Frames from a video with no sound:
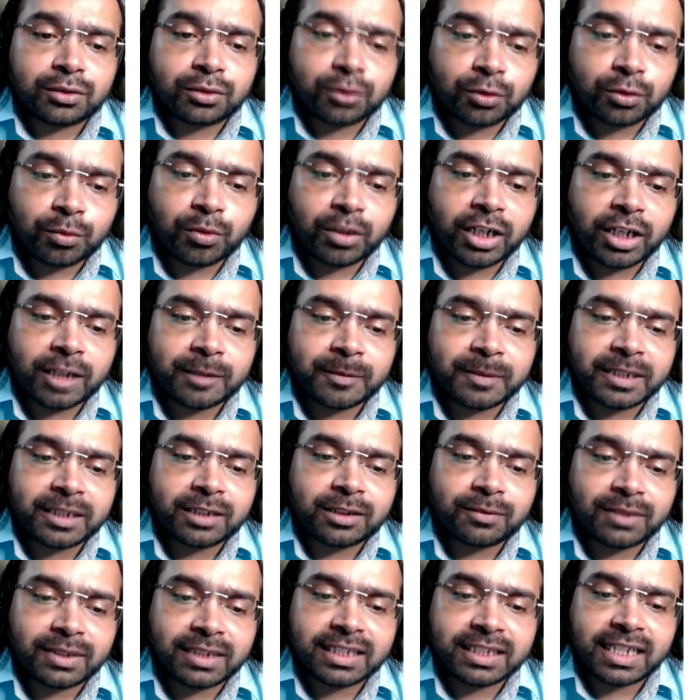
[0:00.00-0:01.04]
two more
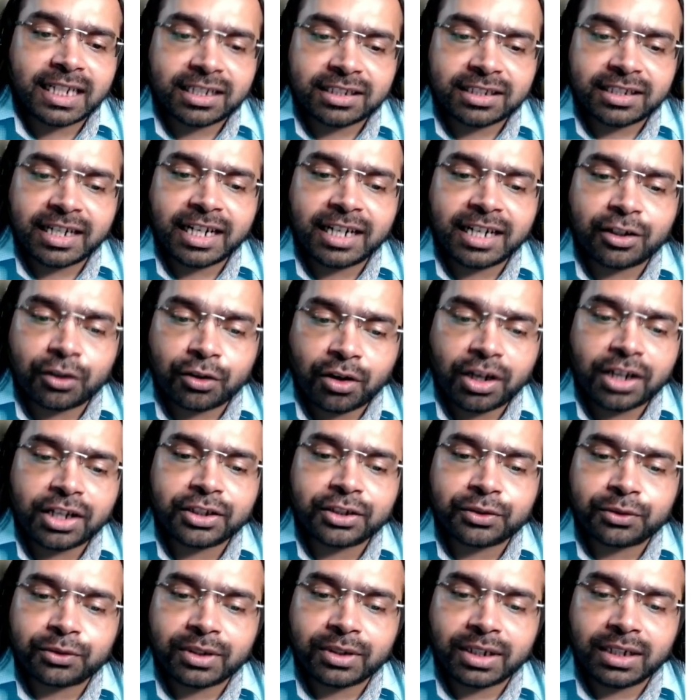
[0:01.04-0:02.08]
aspects. One is extra and raw
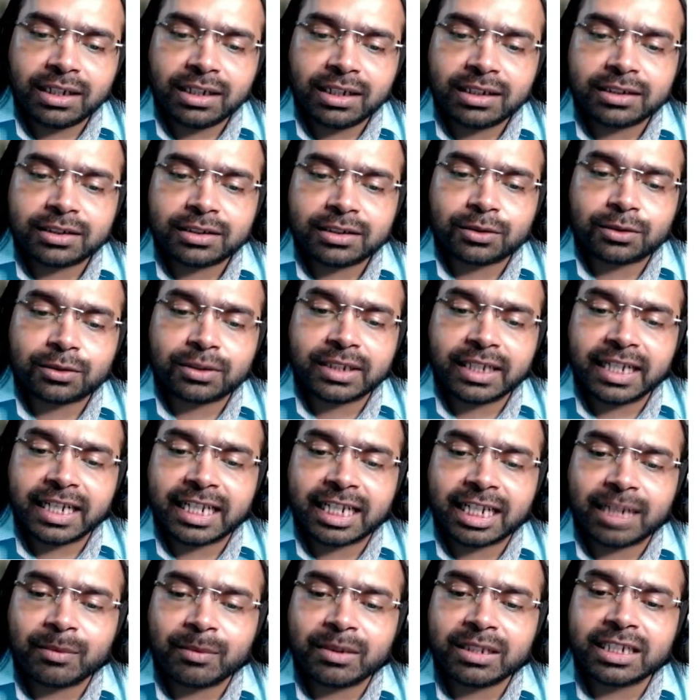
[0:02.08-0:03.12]
SQL. So they
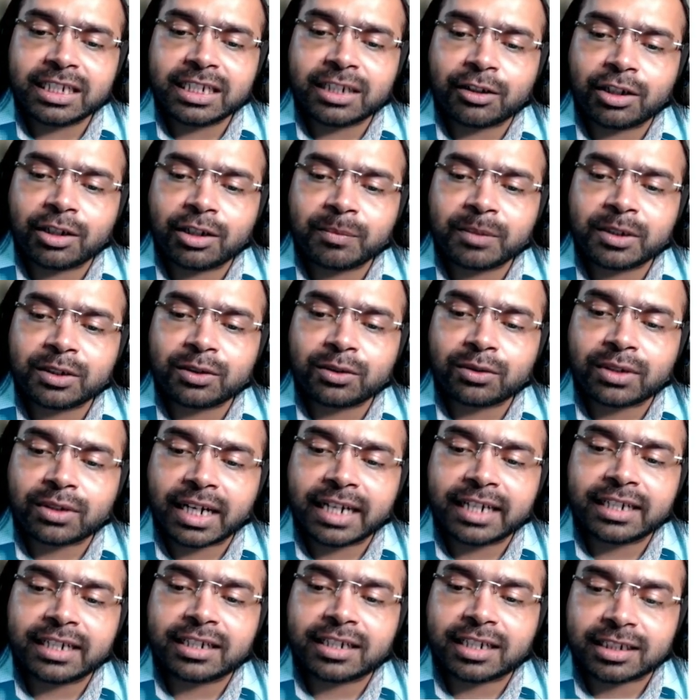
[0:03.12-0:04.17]
enable the developer to write